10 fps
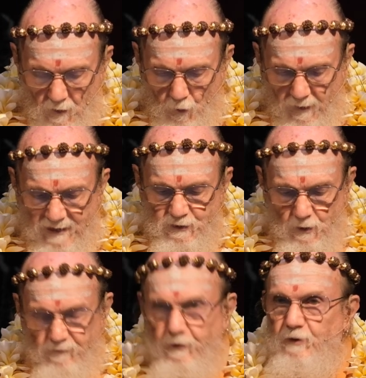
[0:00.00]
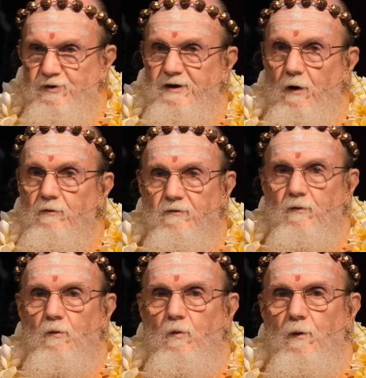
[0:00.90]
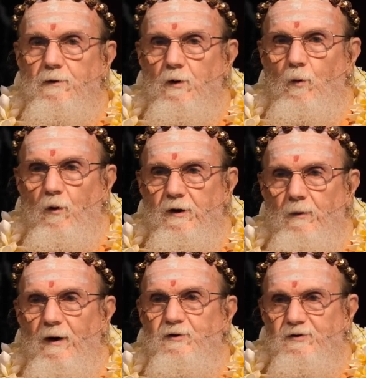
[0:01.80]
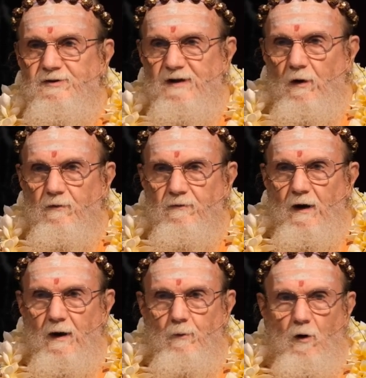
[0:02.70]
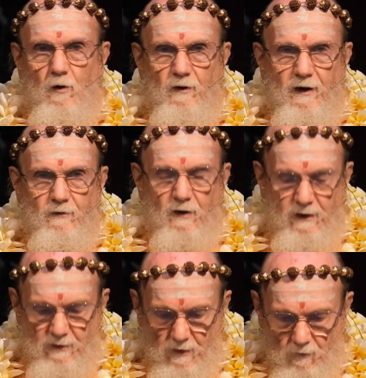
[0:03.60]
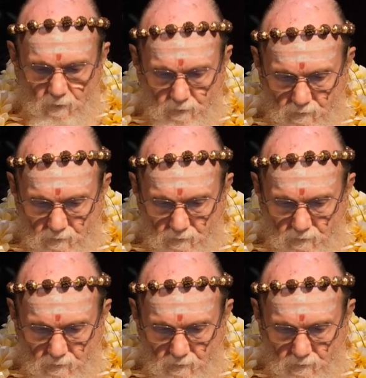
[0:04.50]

So that's good for yourself when you're worried about yourself. I'm all right right now.